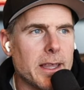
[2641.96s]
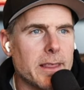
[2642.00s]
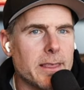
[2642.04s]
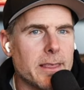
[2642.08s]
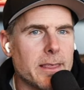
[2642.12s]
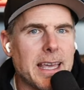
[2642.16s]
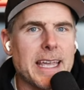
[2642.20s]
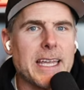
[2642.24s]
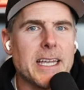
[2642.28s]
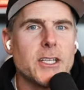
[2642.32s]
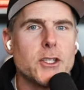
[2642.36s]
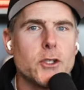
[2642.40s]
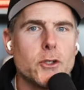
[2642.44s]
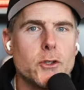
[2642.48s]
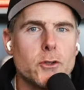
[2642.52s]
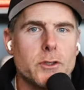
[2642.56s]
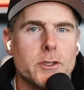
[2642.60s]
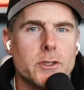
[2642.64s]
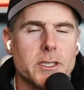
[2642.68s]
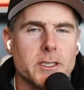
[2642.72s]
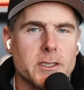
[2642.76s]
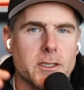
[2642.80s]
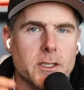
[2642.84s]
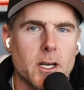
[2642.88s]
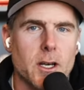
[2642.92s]
they do
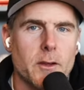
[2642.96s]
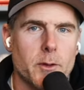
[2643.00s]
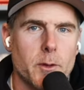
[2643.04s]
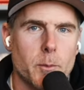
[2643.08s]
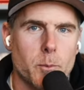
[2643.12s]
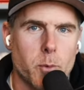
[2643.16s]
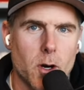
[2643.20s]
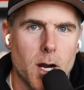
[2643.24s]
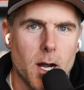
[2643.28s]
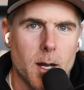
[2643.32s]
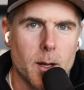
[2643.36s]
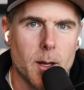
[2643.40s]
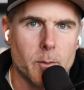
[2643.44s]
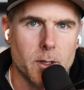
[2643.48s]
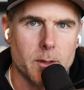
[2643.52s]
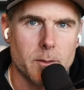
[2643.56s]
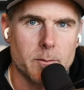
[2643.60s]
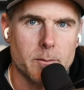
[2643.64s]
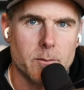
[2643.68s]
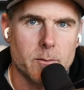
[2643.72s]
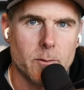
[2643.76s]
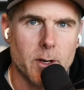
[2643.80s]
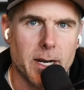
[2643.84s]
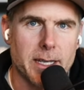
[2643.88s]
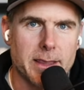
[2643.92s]
to solve the
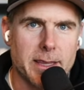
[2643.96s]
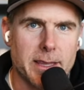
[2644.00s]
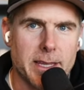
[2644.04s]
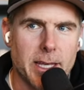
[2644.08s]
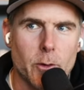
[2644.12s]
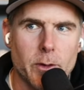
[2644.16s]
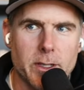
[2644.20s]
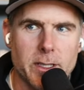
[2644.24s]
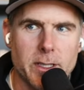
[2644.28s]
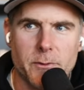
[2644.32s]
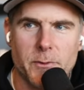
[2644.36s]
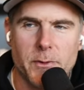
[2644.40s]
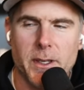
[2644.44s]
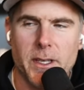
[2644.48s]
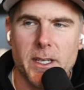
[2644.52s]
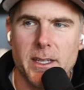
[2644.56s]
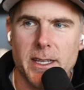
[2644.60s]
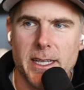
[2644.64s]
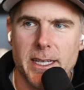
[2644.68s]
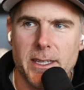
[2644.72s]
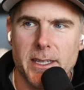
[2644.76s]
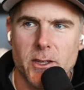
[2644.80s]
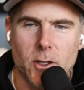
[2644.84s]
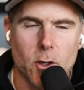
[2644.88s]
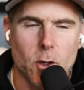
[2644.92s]
problem, right? They always feel
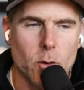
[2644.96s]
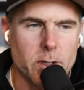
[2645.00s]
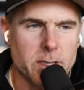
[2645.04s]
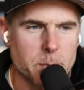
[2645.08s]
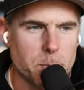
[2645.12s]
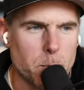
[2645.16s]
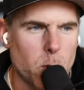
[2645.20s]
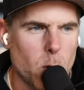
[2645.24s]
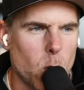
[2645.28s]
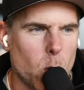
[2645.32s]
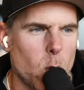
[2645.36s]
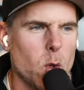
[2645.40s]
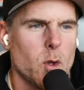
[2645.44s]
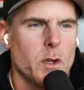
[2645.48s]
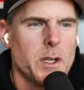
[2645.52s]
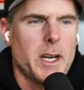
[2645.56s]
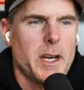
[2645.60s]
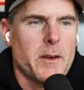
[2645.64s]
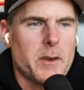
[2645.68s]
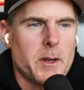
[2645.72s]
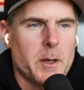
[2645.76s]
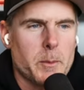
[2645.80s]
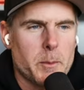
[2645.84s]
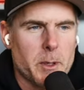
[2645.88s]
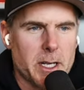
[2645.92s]
like they're always pulling
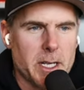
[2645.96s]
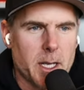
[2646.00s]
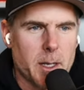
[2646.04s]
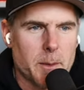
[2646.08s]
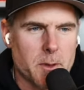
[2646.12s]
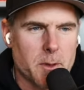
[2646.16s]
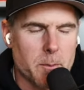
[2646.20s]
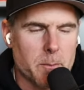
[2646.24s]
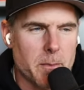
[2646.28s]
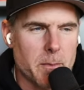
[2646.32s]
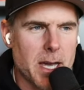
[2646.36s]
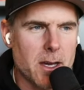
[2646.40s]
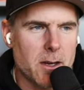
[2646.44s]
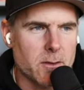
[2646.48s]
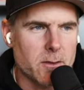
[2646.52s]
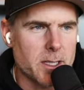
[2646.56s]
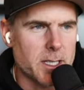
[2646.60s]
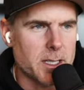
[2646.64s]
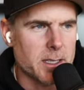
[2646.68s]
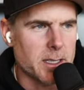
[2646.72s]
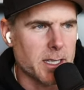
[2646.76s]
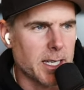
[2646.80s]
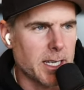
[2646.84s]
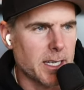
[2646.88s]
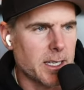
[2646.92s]
everybody up the mountain
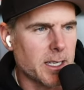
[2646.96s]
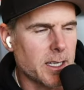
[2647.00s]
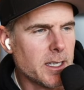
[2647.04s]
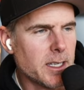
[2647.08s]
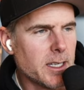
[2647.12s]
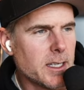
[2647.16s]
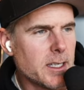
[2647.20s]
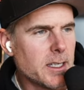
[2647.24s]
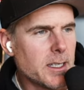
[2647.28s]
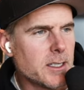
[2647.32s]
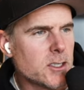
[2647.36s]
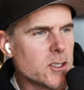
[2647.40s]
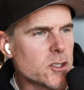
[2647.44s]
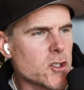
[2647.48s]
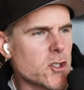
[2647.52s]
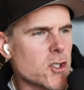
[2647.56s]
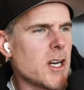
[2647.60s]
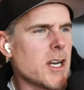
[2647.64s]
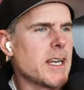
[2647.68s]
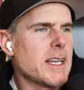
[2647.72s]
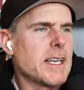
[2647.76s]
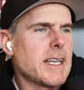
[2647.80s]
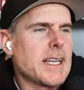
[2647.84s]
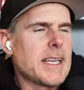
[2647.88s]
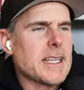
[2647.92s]
and like
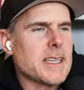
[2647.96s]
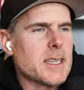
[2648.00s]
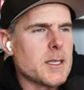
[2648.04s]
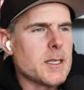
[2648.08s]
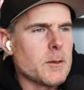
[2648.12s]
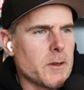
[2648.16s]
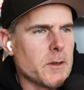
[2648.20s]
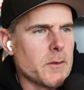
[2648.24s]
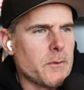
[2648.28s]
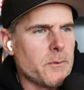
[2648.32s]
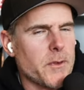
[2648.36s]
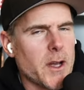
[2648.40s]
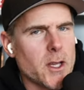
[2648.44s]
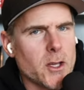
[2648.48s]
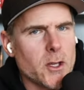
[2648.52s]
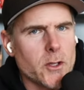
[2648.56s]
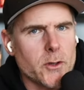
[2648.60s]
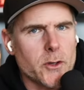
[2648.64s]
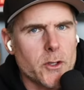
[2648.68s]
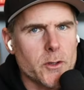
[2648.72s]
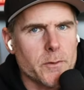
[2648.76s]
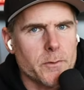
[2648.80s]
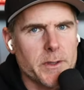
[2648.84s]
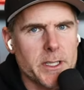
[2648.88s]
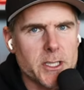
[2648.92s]
trying to get them to follow
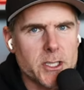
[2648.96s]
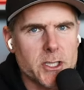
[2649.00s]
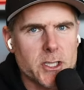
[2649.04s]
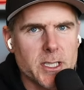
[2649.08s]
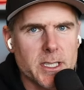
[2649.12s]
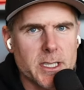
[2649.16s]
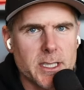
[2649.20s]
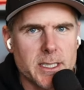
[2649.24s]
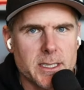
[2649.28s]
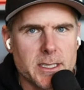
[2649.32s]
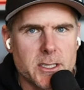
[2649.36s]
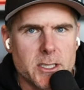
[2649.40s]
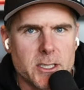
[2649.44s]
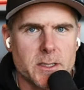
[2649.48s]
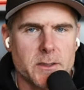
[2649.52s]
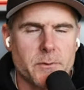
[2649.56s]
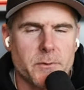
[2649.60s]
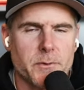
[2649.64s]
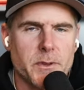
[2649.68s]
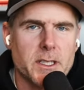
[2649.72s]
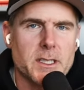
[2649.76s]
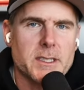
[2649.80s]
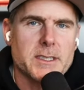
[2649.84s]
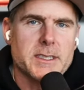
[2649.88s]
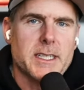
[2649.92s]
their vision. And it just
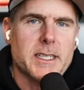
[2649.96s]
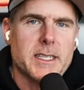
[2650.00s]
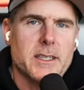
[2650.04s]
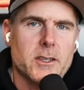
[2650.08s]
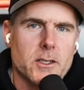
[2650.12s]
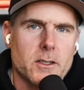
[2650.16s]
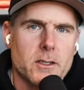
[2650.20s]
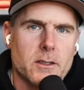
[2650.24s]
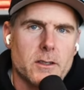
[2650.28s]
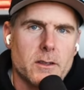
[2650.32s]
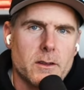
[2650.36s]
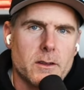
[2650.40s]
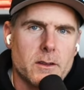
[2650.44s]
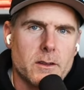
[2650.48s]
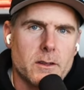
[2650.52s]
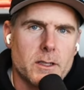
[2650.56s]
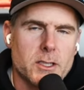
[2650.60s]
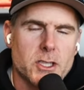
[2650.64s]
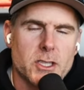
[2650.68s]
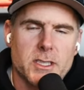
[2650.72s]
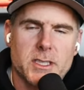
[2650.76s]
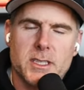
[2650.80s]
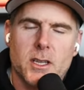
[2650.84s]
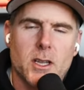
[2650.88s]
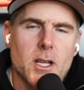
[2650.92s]
feels like there's
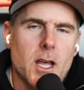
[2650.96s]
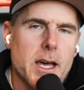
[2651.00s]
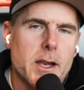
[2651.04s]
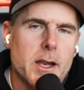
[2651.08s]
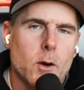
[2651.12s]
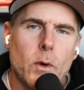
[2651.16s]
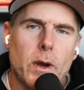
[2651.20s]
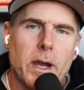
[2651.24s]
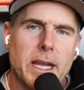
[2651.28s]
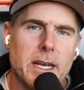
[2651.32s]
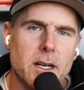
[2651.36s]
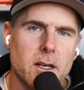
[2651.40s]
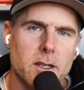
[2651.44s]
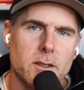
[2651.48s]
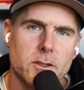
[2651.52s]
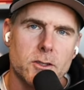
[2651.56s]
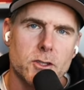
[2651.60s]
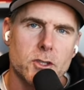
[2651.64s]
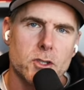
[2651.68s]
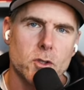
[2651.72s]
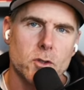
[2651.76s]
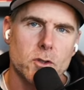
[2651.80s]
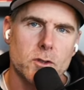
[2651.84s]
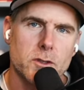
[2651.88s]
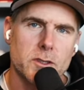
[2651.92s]
just a lot of weight on their
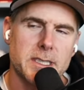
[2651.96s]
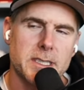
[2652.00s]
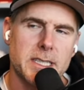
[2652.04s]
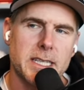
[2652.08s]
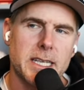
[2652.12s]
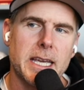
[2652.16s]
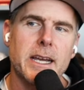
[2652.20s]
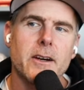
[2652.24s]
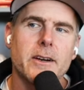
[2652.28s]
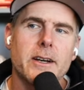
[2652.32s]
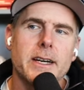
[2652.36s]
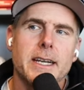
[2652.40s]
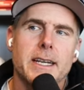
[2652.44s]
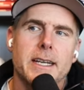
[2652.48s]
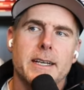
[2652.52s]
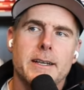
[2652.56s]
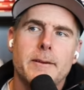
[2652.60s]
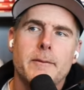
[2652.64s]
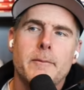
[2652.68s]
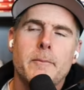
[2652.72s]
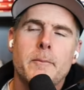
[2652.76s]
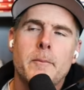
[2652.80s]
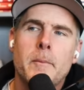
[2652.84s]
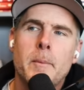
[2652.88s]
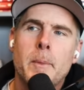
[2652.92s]
shoulders to carry.
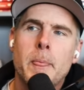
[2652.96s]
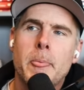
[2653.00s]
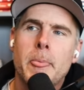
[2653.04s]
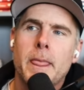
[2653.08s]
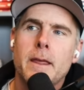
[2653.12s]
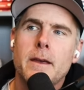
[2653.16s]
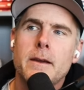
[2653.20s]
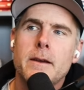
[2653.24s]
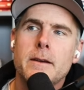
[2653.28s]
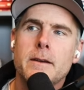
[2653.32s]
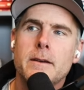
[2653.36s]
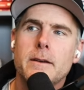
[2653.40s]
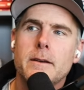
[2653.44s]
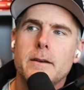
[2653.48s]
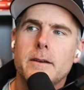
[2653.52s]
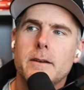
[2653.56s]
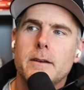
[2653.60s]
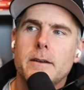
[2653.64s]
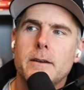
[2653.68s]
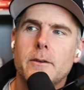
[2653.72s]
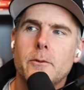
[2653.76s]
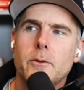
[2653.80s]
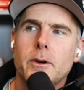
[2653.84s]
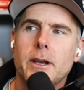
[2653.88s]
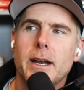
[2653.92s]
And
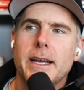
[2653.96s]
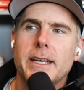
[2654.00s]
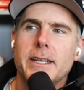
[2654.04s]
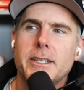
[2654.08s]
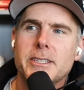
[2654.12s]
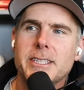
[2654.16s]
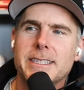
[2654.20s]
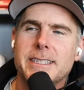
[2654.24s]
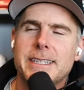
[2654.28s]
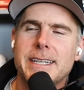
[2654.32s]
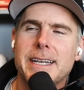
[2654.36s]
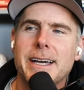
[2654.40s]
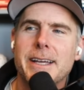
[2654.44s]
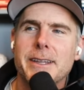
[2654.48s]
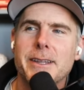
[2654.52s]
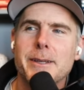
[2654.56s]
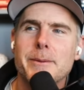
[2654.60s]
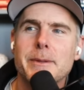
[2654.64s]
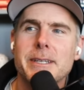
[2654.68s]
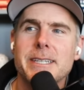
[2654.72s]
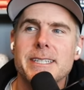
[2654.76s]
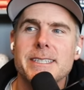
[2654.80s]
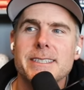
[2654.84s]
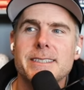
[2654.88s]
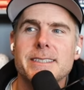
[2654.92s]
what I usually tell
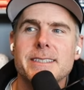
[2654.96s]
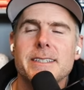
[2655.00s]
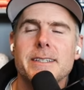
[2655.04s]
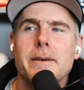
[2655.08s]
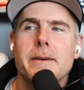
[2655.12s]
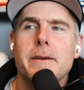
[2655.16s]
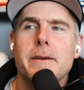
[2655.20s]
them is,